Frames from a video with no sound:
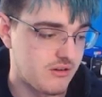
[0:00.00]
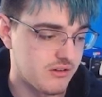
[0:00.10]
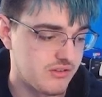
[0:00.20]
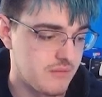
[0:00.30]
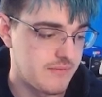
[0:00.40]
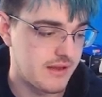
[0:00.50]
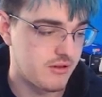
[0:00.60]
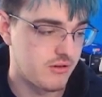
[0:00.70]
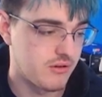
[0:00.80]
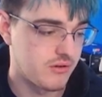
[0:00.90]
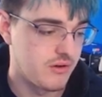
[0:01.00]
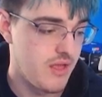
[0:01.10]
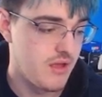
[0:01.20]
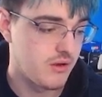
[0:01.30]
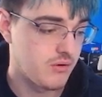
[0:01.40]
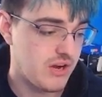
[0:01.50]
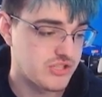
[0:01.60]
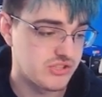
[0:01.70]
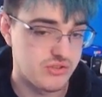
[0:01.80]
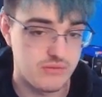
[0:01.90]
someone make your
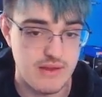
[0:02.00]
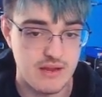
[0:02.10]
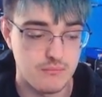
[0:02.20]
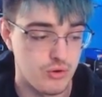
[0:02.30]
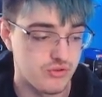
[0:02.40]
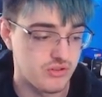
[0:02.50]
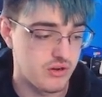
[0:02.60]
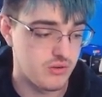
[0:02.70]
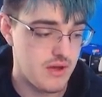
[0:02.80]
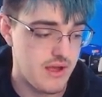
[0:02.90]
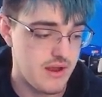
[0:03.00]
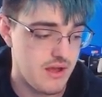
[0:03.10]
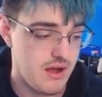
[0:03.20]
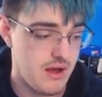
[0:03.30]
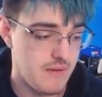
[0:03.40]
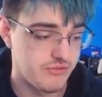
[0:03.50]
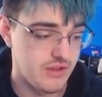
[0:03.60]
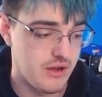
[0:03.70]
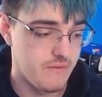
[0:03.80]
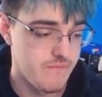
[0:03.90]
crashing script made more secure in a way um,
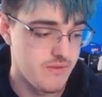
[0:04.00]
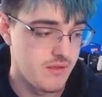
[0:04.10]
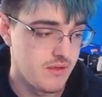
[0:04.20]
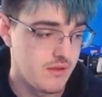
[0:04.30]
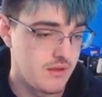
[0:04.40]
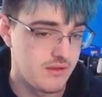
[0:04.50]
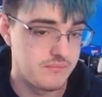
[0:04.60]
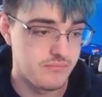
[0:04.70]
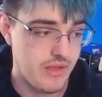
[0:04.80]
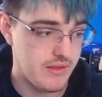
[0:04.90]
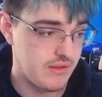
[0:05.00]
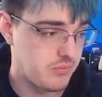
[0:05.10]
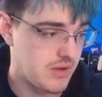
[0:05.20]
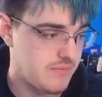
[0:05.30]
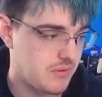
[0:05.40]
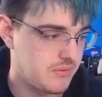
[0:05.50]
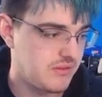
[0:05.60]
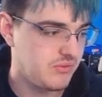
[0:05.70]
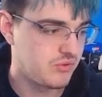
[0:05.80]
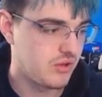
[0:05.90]
so what, what
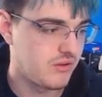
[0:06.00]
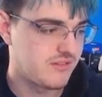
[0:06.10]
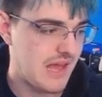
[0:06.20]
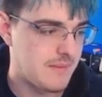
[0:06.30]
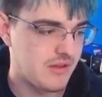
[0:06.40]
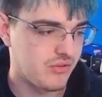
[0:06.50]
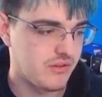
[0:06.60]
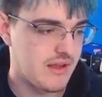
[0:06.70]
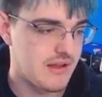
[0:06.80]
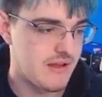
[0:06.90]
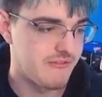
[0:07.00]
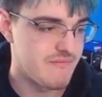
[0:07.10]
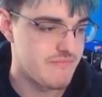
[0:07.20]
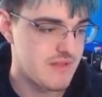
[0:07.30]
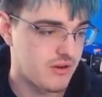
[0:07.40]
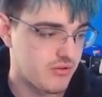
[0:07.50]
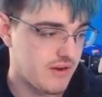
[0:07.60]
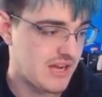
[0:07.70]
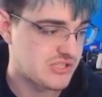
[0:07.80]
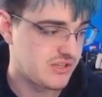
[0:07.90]
this will do is that basically if it'll
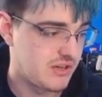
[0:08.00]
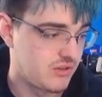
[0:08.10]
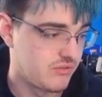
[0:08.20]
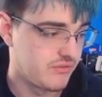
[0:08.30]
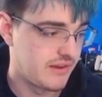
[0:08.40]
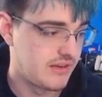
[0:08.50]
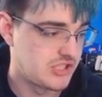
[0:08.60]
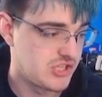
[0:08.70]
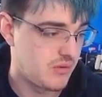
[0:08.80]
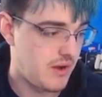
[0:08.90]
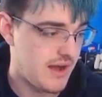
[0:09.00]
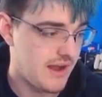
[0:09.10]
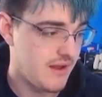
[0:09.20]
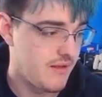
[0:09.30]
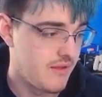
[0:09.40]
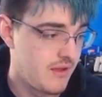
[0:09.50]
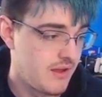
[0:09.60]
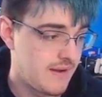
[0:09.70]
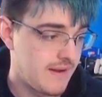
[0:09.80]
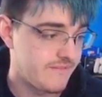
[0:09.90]
crash in, the, in the GUI,
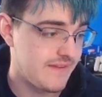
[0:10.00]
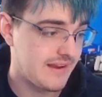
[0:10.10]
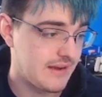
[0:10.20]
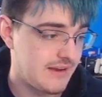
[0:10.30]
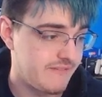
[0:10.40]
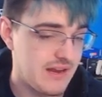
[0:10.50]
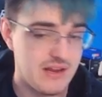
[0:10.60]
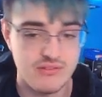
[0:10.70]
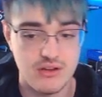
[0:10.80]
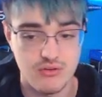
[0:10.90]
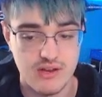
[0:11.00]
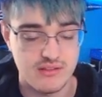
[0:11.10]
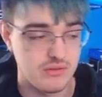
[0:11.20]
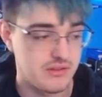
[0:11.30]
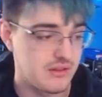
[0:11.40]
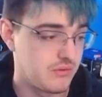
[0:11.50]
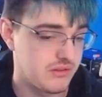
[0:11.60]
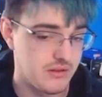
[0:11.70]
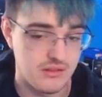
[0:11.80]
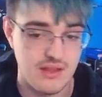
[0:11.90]
I think i I think if I'm correct with, with
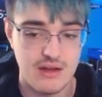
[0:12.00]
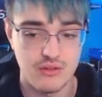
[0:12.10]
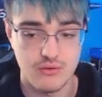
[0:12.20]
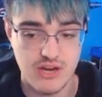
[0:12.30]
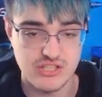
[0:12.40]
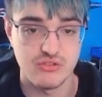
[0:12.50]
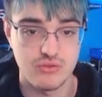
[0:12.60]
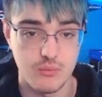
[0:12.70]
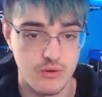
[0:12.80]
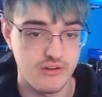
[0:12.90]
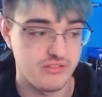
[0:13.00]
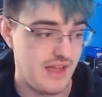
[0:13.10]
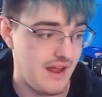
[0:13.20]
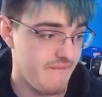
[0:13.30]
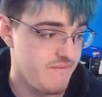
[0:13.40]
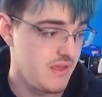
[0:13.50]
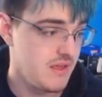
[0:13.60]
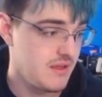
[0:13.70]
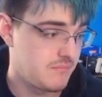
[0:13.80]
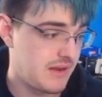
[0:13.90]
how the crashing script works is that
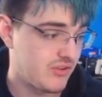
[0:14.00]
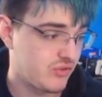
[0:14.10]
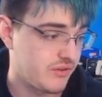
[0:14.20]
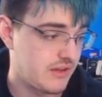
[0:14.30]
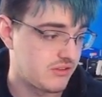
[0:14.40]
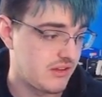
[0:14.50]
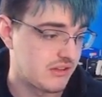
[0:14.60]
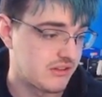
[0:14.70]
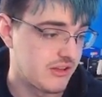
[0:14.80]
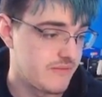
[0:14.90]
basically it's, it's